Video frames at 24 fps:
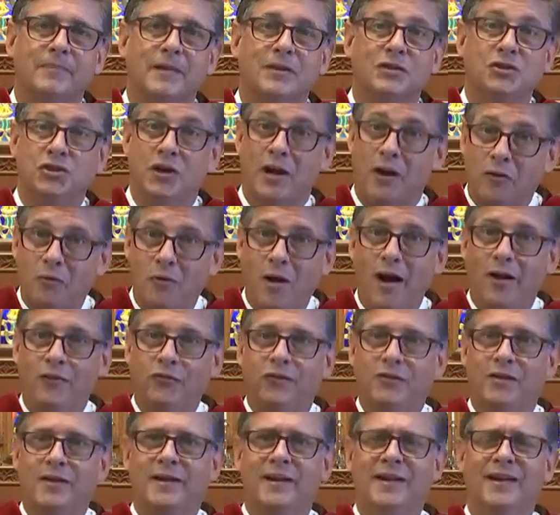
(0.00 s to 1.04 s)

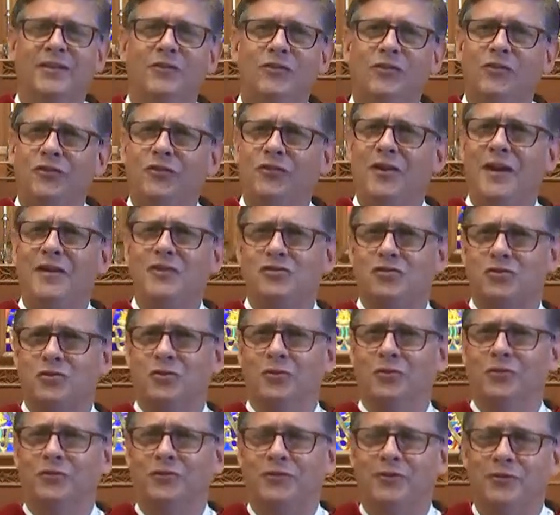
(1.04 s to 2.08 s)
Generosity is
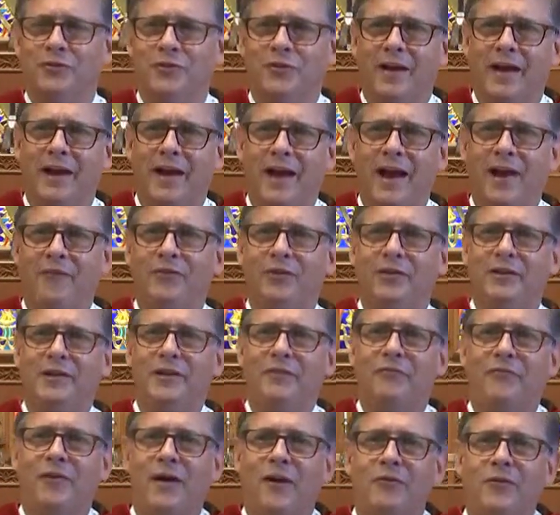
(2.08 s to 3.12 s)
essential to the heavenly
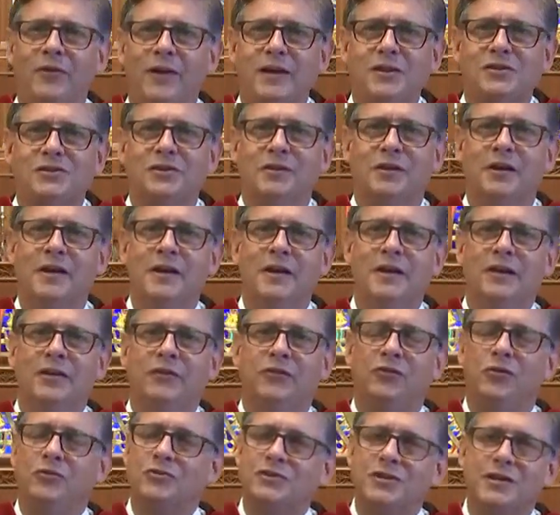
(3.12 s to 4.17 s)
foundation.
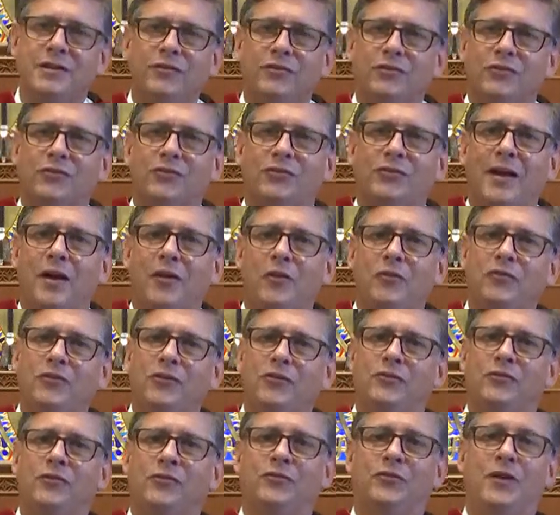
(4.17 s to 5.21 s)
So Jesus tells
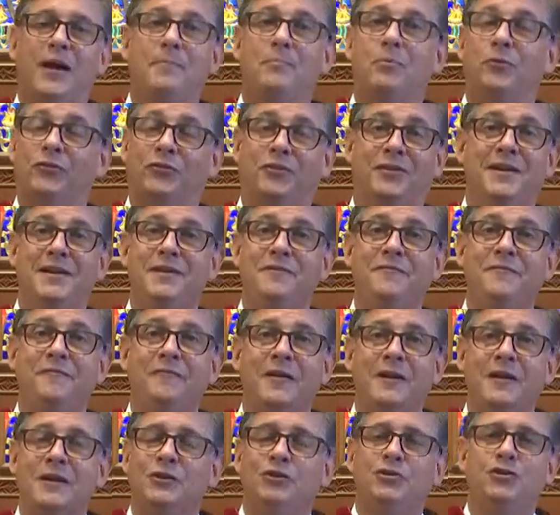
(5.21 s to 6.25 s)
his disciples Give
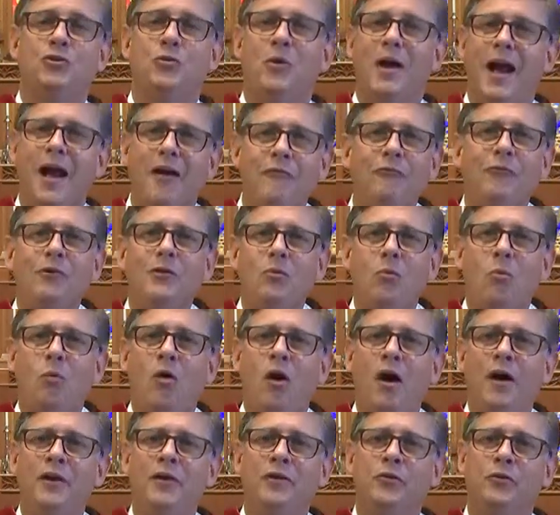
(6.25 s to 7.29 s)
to
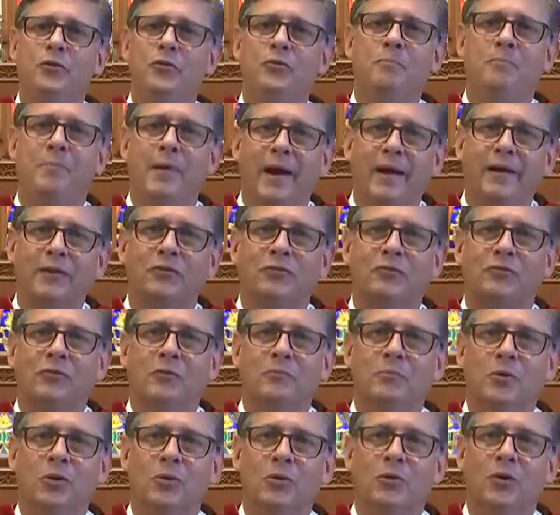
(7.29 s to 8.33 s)
everyone who begs
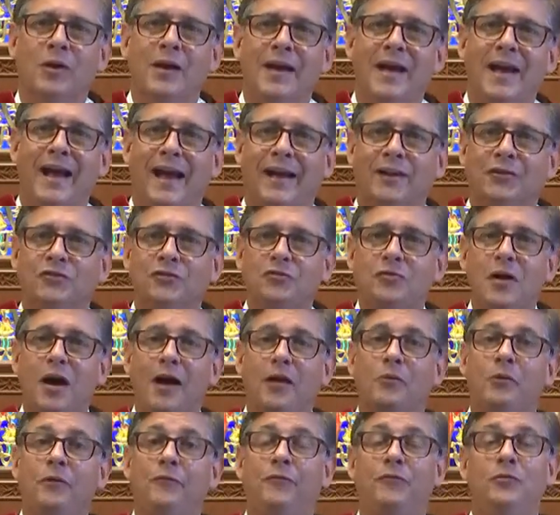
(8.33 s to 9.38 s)
from you, and do
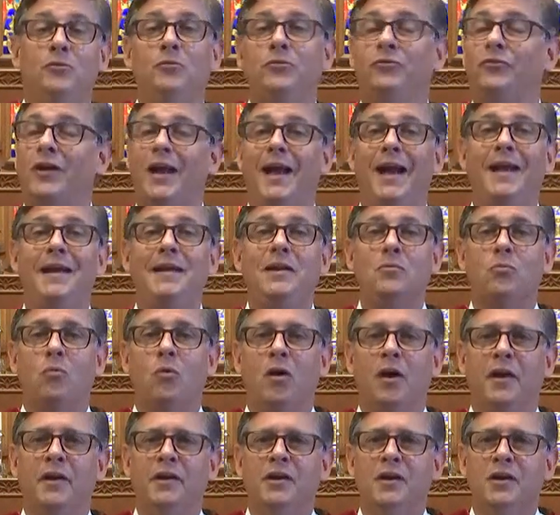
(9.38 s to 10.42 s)
not refuse
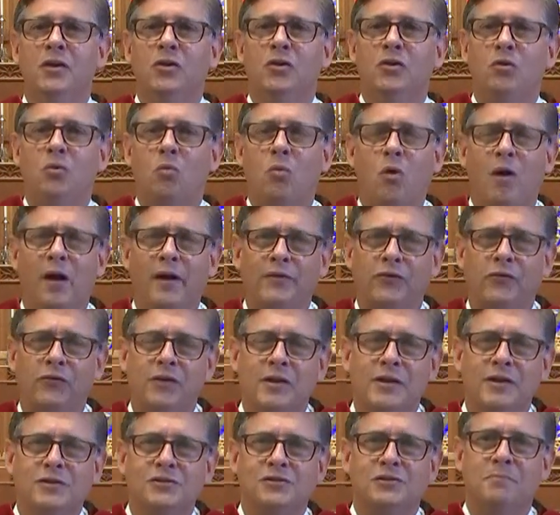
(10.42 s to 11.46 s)
anyone who wants
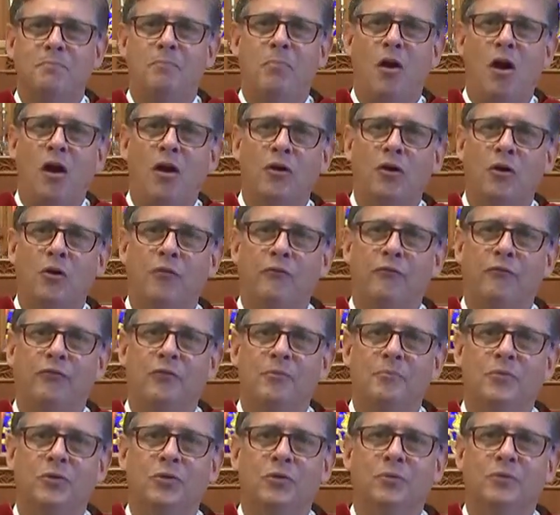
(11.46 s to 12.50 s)
to borrow
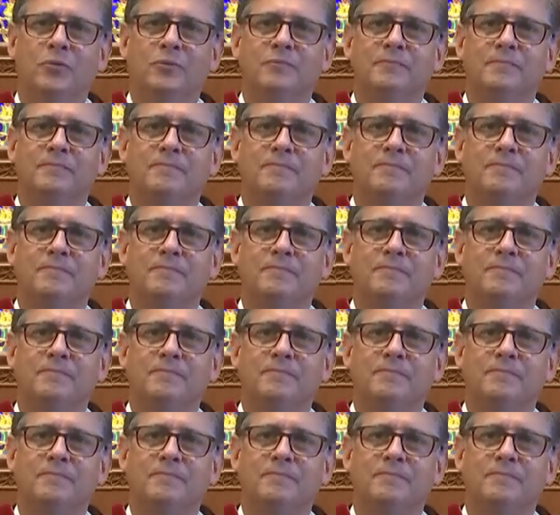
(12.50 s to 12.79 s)
from you.